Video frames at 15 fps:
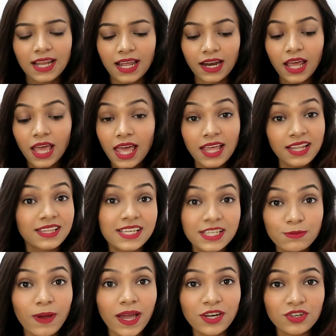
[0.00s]
then
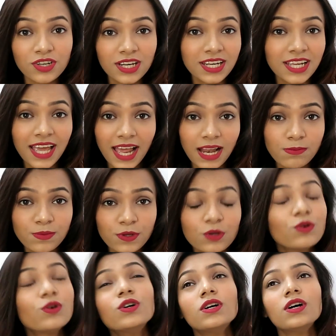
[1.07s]
this might really help
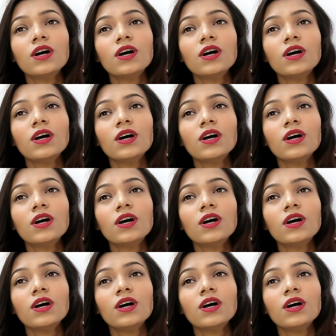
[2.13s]
you.